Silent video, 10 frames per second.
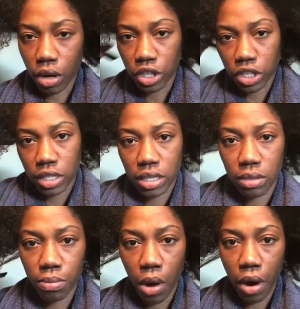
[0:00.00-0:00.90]
or just
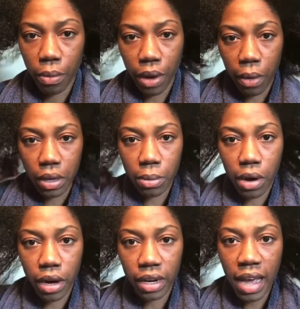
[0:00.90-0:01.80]
part where I want it
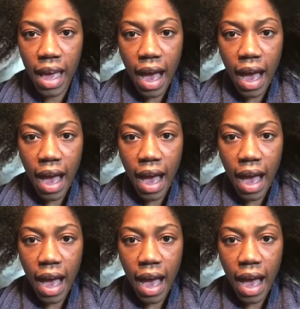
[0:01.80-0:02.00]
part.